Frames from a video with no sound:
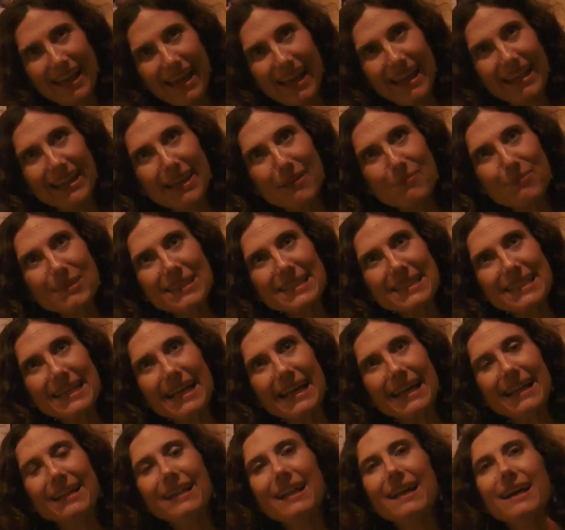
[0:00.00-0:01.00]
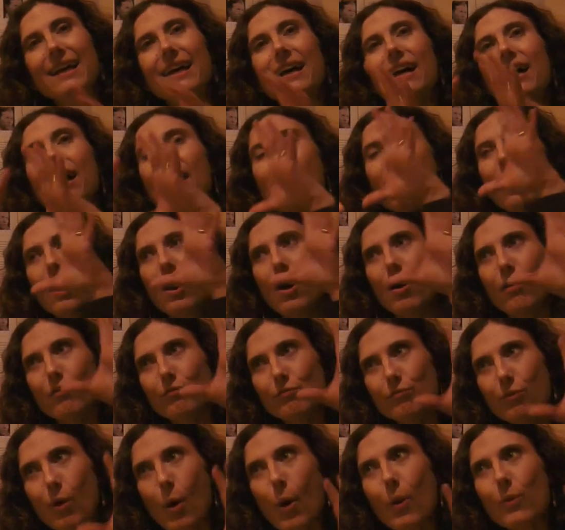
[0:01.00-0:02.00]
Elie Wiesel
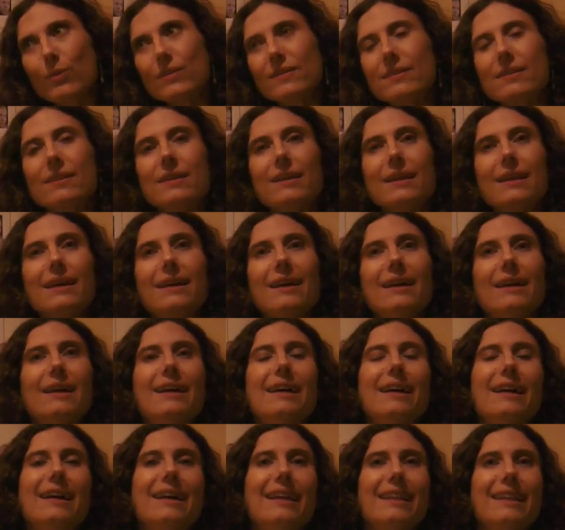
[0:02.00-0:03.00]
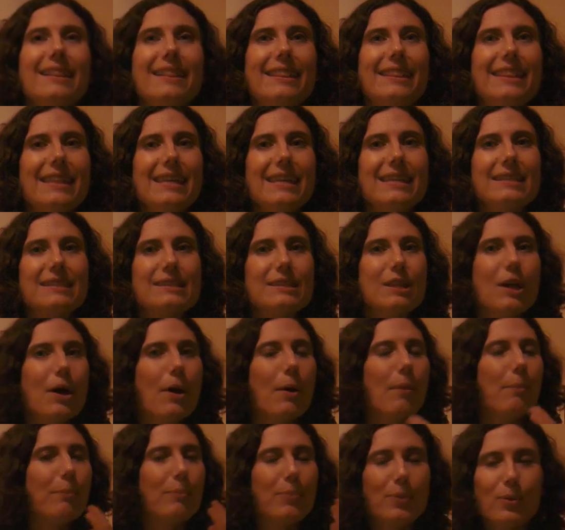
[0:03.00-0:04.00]
wrote this
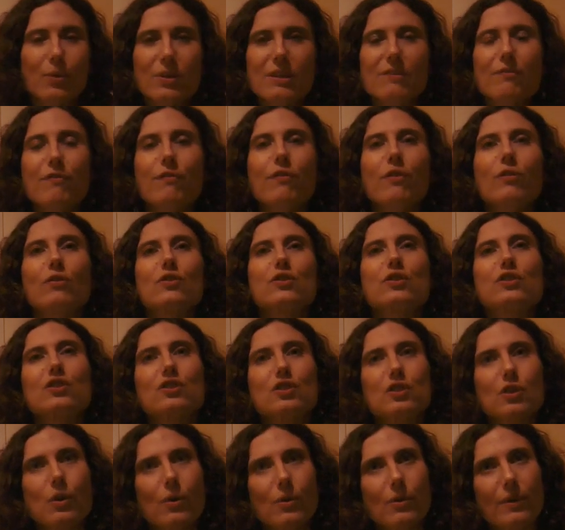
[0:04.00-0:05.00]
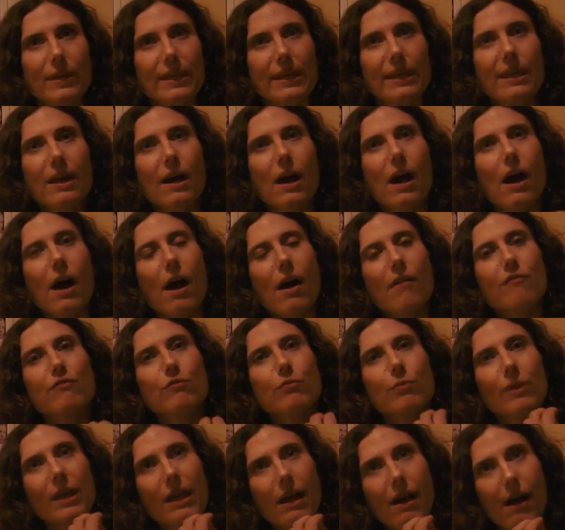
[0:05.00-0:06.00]
beautiful story
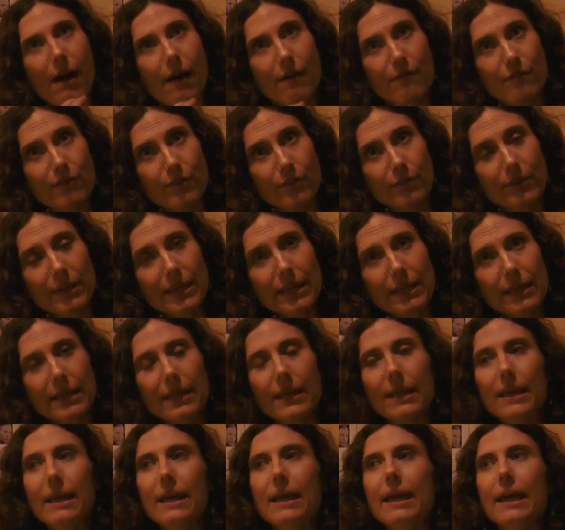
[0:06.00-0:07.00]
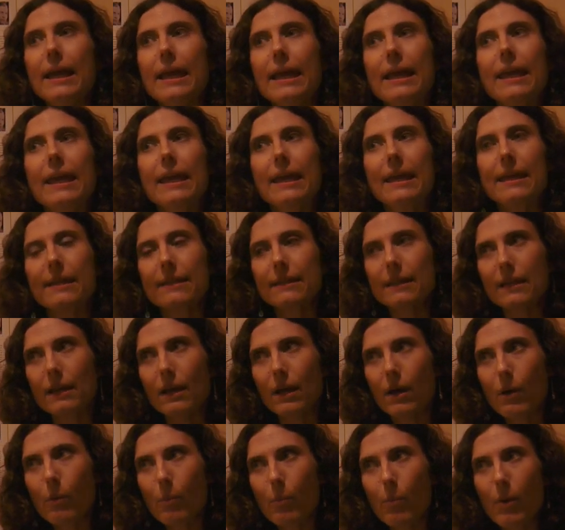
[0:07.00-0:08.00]
of recovery in
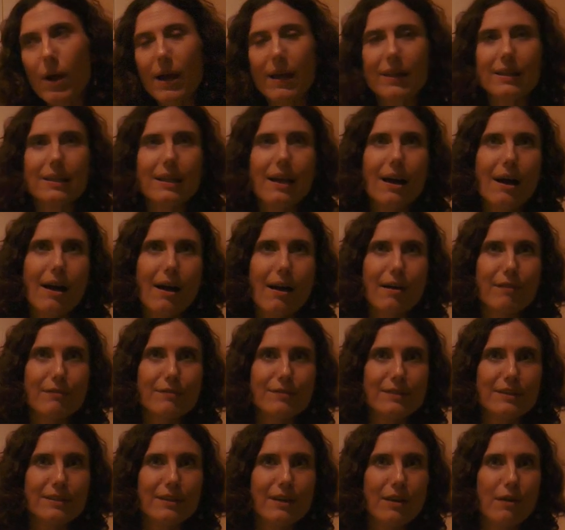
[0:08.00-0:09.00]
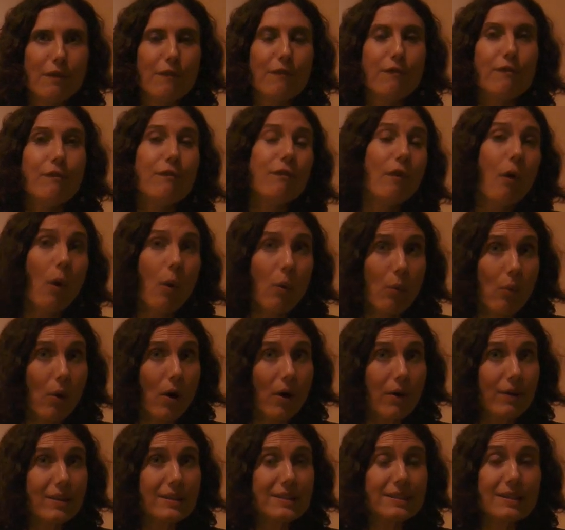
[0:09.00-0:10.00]
one of the
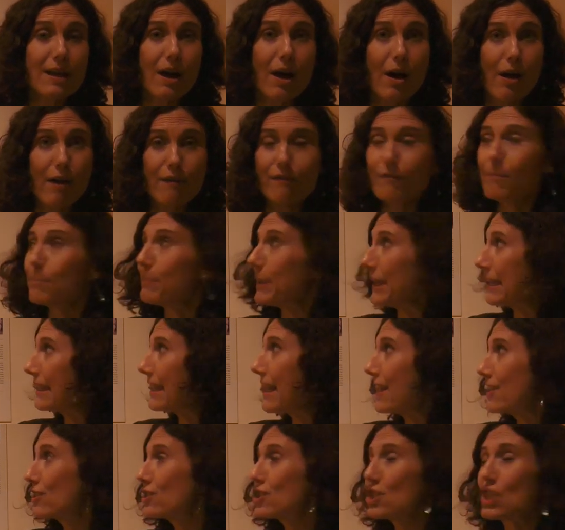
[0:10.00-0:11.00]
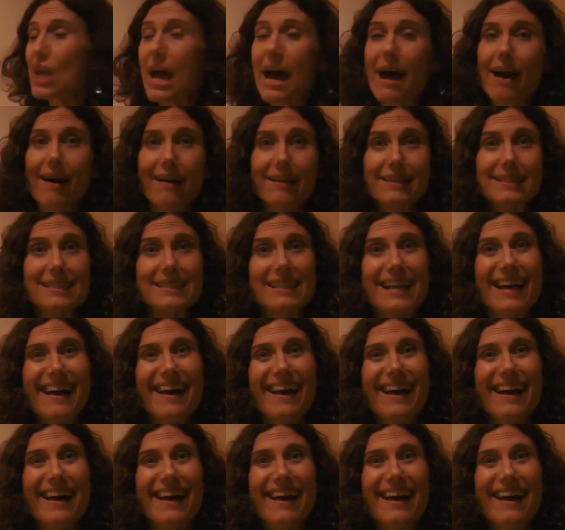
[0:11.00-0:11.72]
forewords of Pinchas Sha'ar's